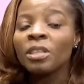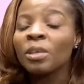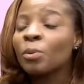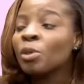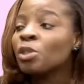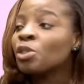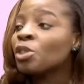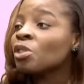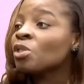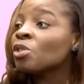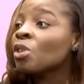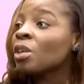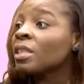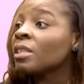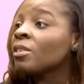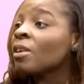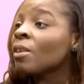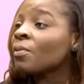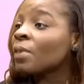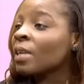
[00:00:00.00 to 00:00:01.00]
There was just not
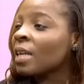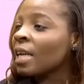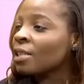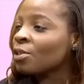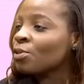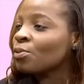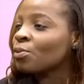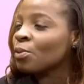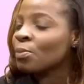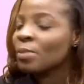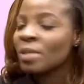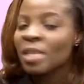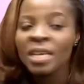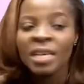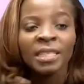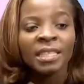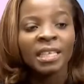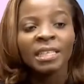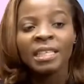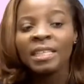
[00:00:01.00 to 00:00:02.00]
enough classrooms.
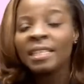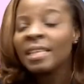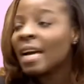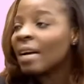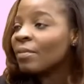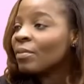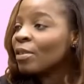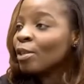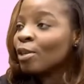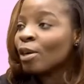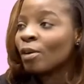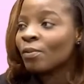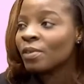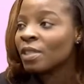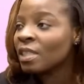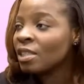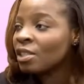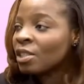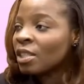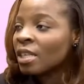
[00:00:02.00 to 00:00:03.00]
They didn't have enough
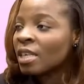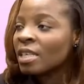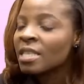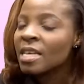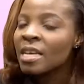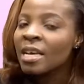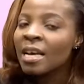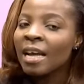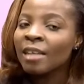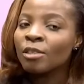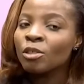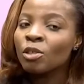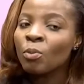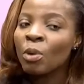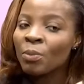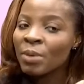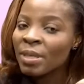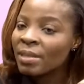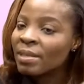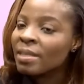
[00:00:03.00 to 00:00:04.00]
teachers. And so
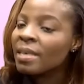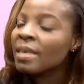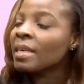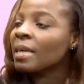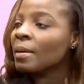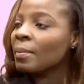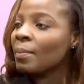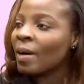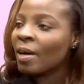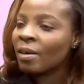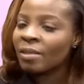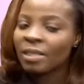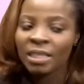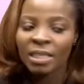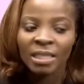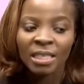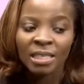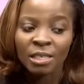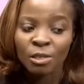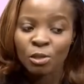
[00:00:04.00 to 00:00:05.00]
when we think about
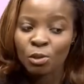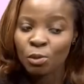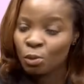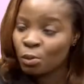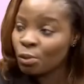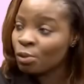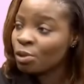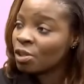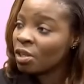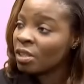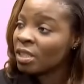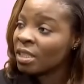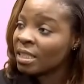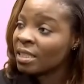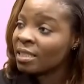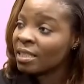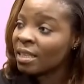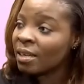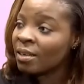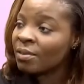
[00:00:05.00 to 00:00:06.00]
it, it's a solution in
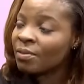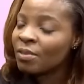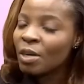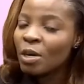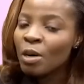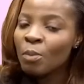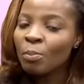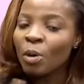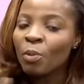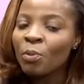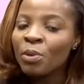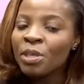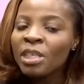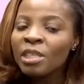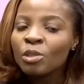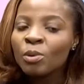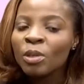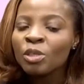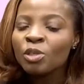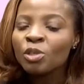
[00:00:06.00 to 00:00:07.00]
itself, but we
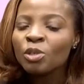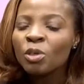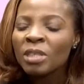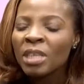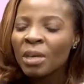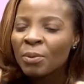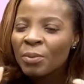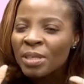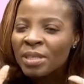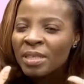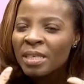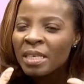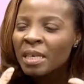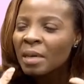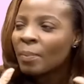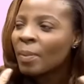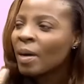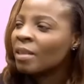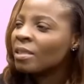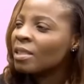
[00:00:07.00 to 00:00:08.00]
need to ensure that we think
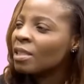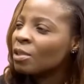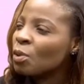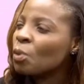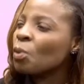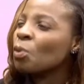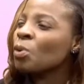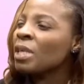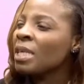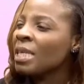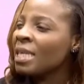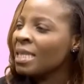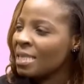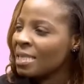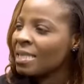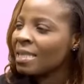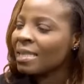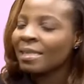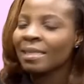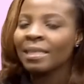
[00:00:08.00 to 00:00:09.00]
about it
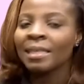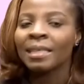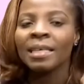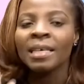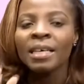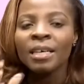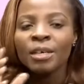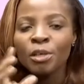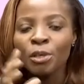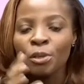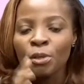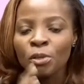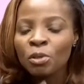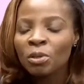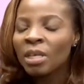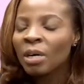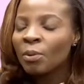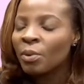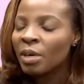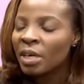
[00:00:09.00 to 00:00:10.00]
holistically, you know, yeah.
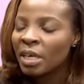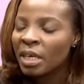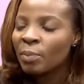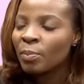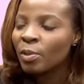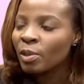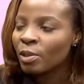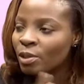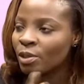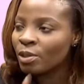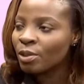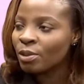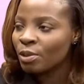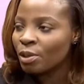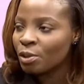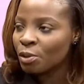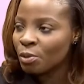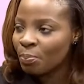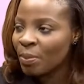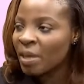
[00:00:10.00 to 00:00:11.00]
so that we're able to,
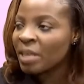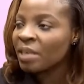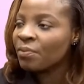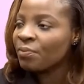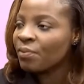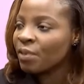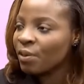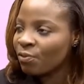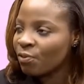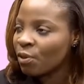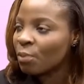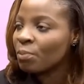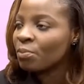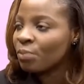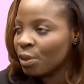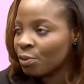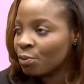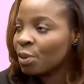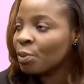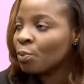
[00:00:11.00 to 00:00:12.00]
you know, benefit from
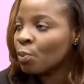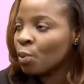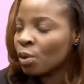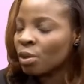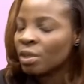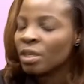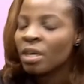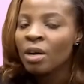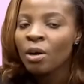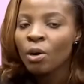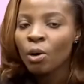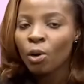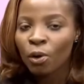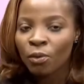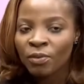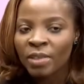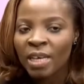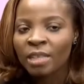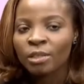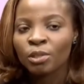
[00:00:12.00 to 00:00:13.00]
the reward
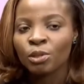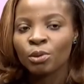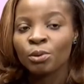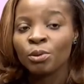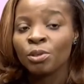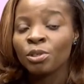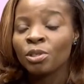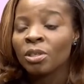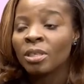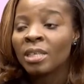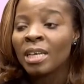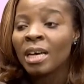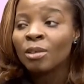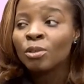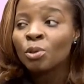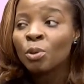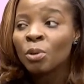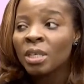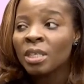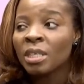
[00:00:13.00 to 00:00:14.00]
of that solution. Now,
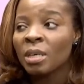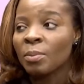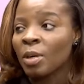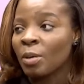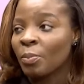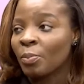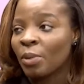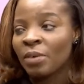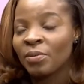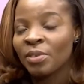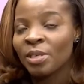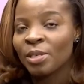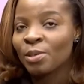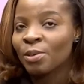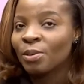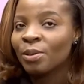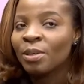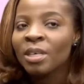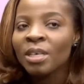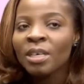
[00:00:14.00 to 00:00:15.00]
talking about private
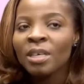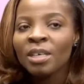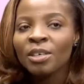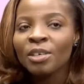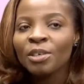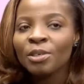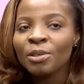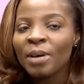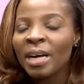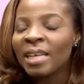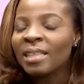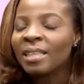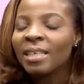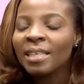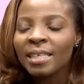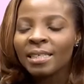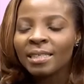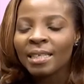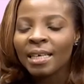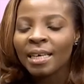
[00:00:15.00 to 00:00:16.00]
school, you know, I
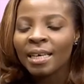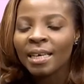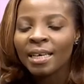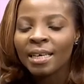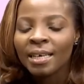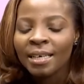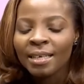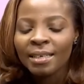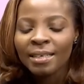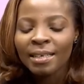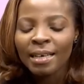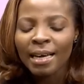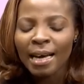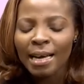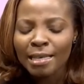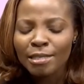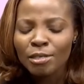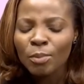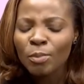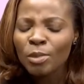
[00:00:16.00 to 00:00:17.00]
think it's a
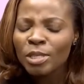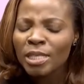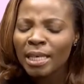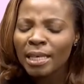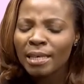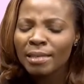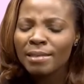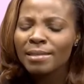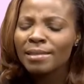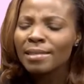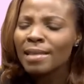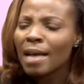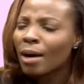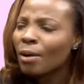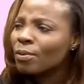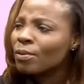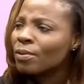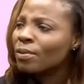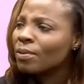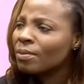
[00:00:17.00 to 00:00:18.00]
it's almost like a
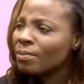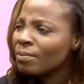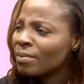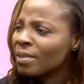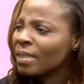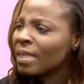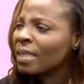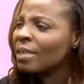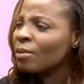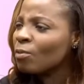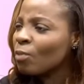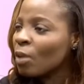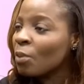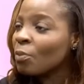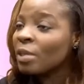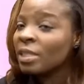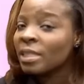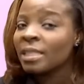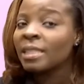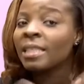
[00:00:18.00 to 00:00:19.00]
South thing where
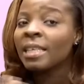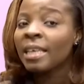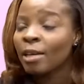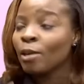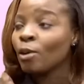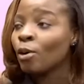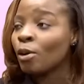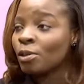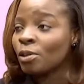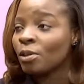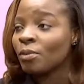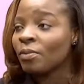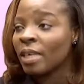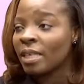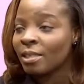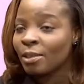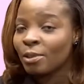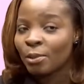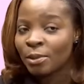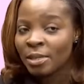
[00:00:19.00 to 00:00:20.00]
we see a lot of
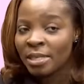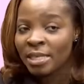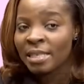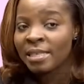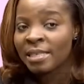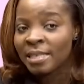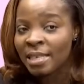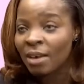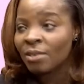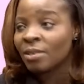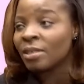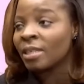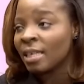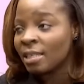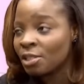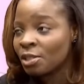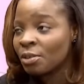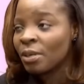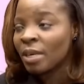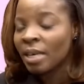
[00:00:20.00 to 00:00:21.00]
like, you know, in, in Southern
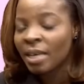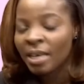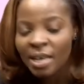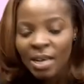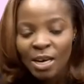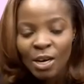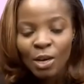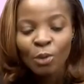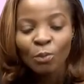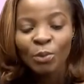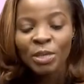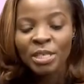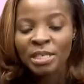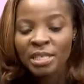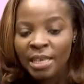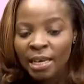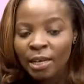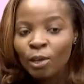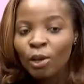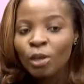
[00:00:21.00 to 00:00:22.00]
Nigeria, we
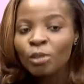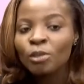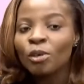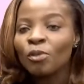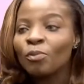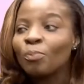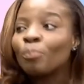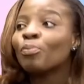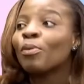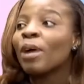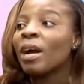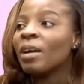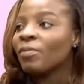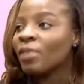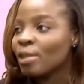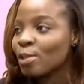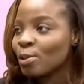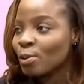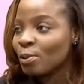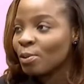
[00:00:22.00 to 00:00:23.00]
see a lot of
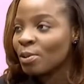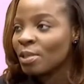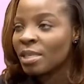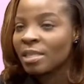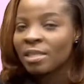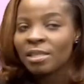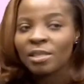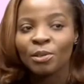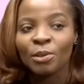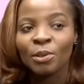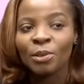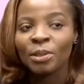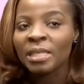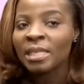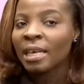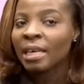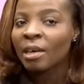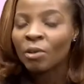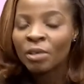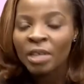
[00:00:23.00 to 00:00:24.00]
private schools. It's, you know, it's
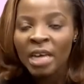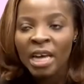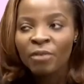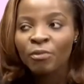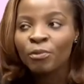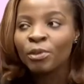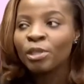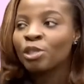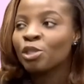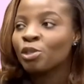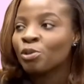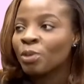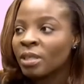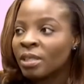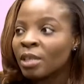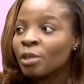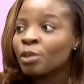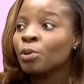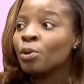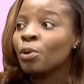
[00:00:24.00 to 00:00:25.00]
like on every street
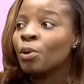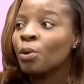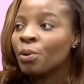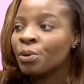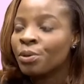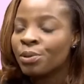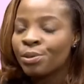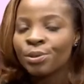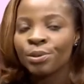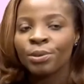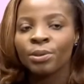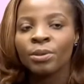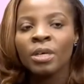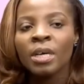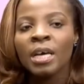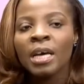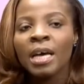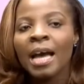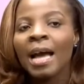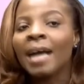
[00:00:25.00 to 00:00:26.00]
that you go into.
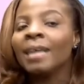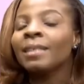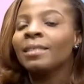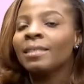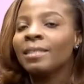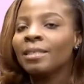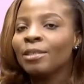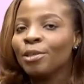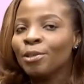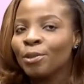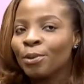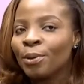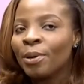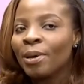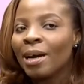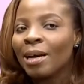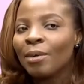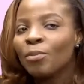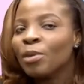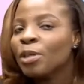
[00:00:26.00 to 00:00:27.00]
And, you
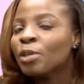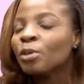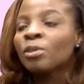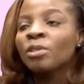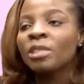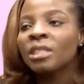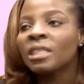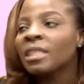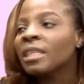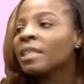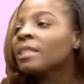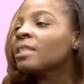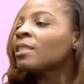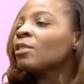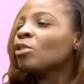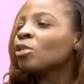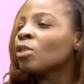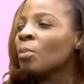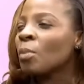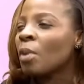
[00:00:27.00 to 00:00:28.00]
know, we don't see it
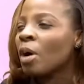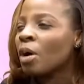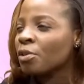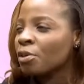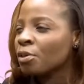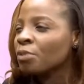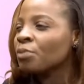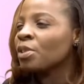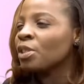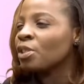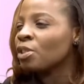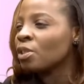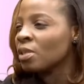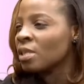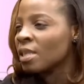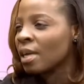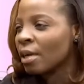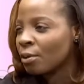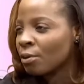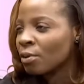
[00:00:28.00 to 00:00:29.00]
in some other
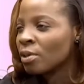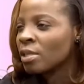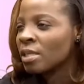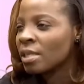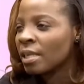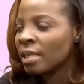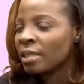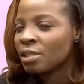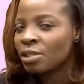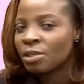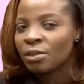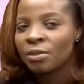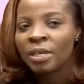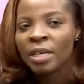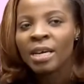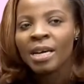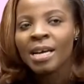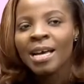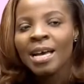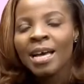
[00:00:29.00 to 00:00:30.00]
regions across
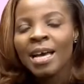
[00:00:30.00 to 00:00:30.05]
Nigeria.